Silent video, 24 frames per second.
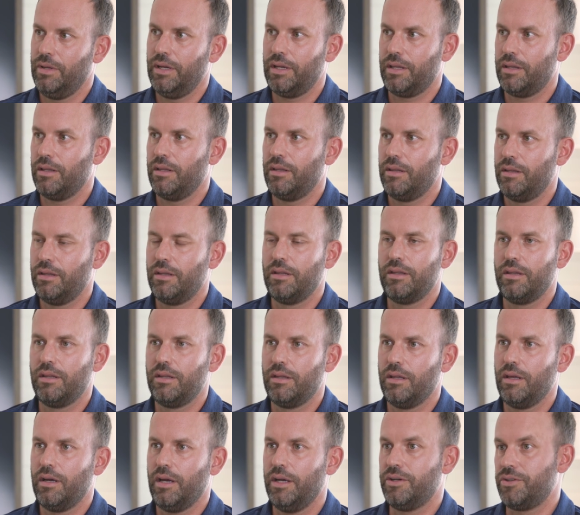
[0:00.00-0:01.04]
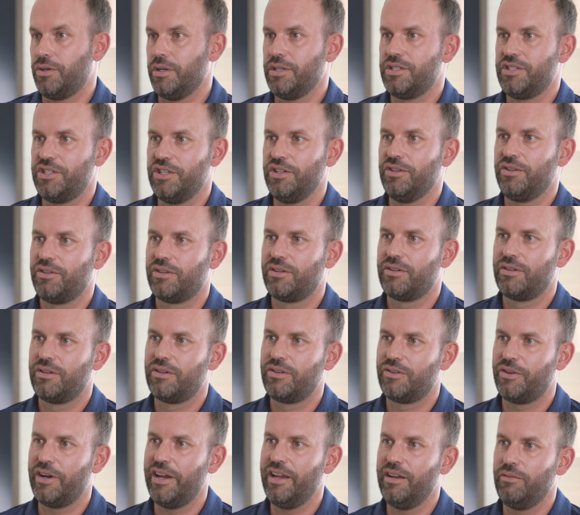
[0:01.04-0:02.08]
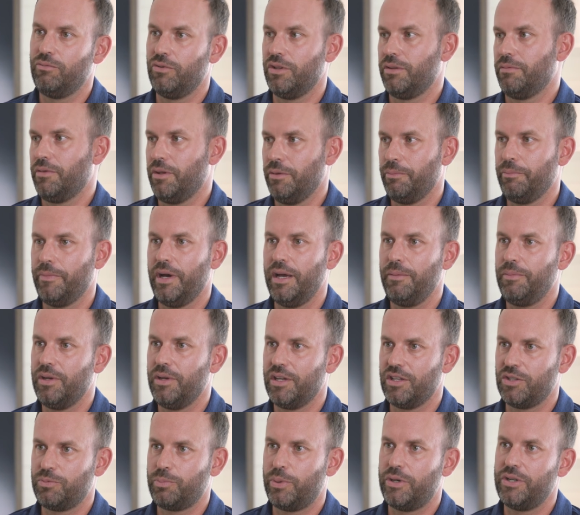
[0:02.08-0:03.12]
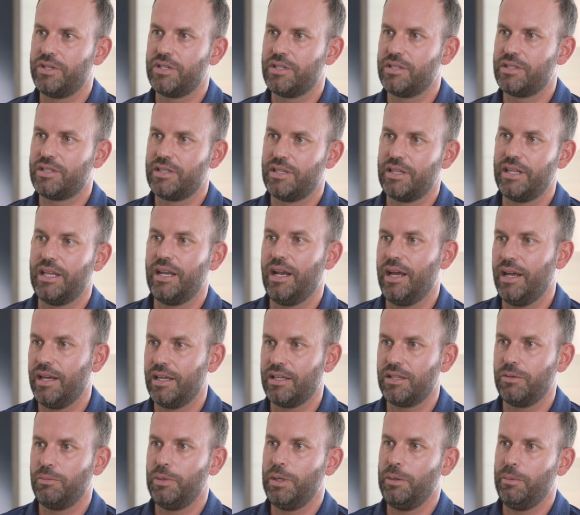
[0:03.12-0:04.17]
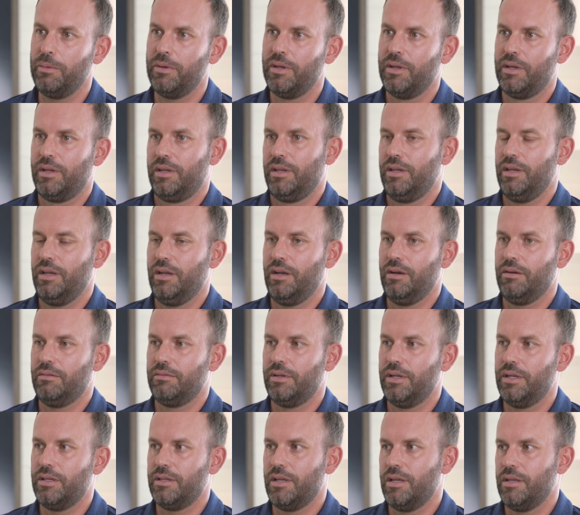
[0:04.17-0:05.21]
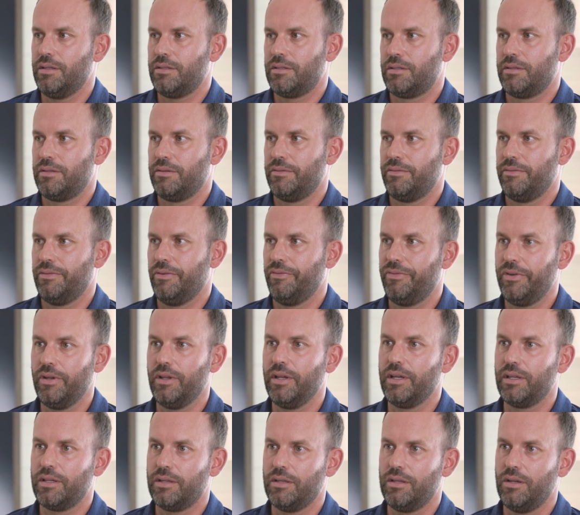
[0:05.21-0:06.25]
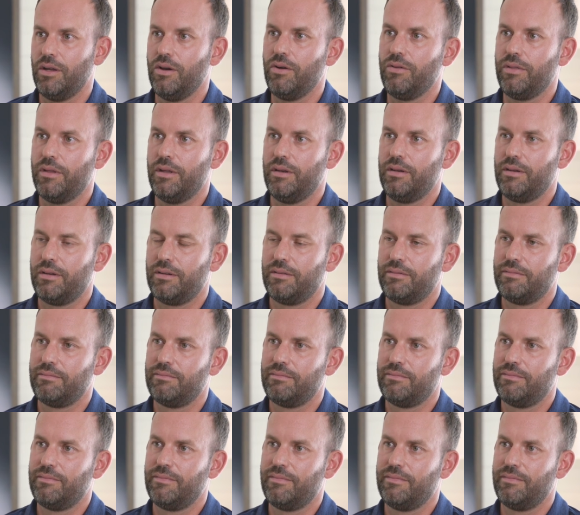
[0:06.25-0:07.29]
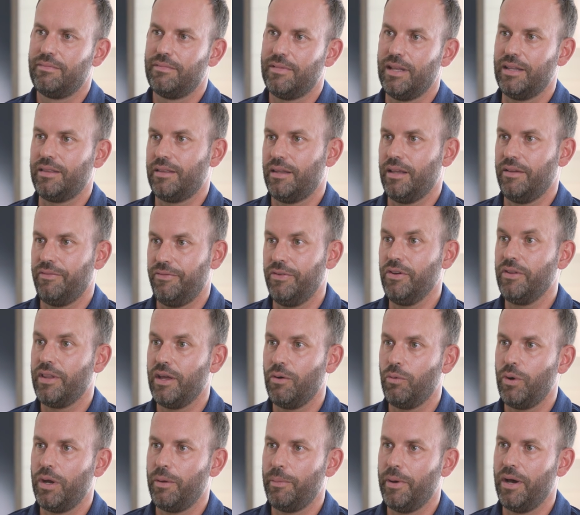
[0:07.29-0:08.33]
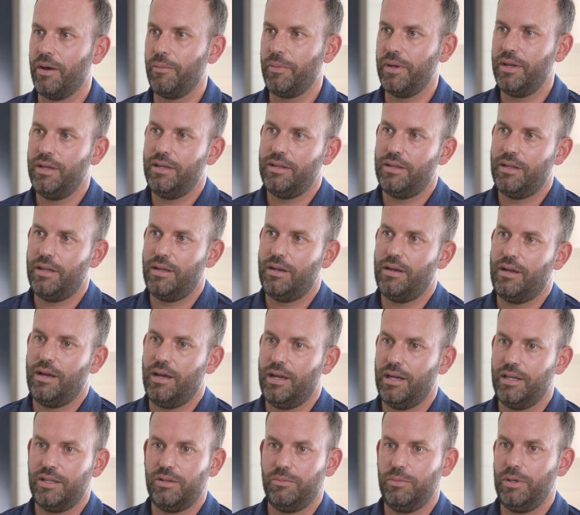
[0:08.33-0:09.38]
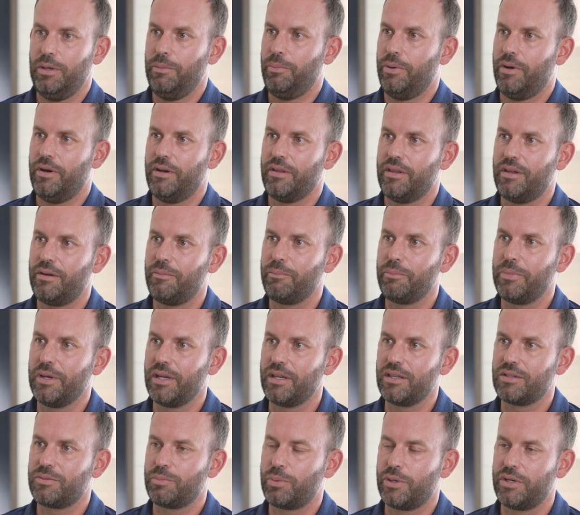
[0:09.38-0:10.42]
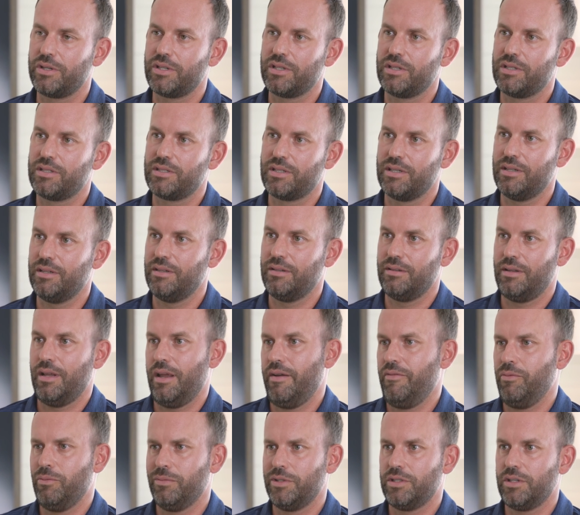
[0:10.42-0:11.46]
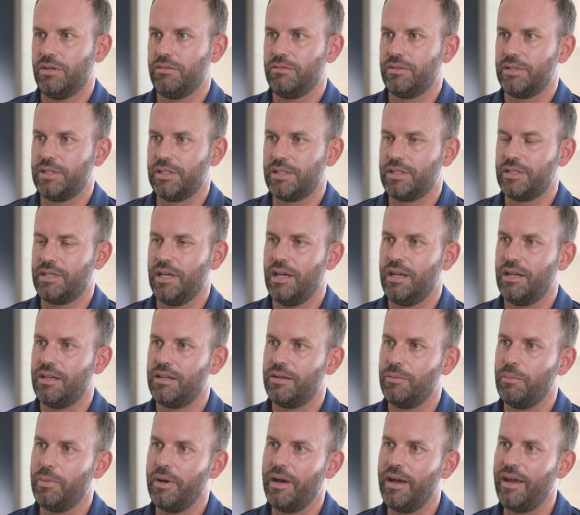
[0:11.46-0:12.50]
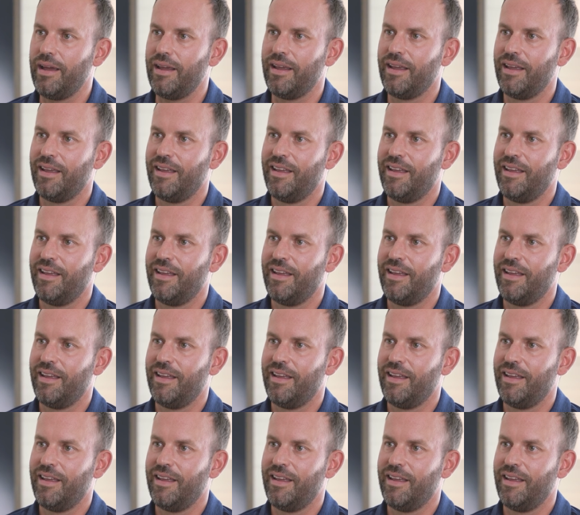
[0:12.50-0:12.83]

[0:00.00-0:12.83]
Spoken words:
Like, I trust you, right? With my biggest purchase. And then I get to be, you know, it's fulfilling to know that they feel that way about me, and then I get to be a part of their biggest purchase, and everyone's always excited to buy,